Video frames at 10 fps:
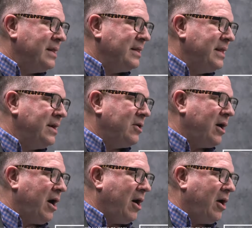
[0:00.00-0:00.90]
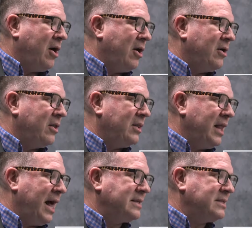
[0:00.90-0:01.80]
There are
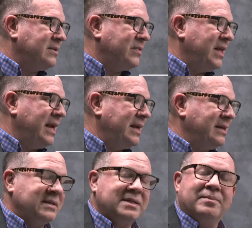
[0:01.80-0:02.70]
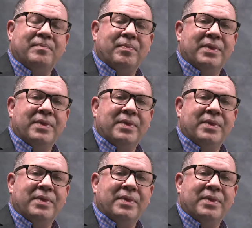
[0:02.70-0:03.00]
lots of things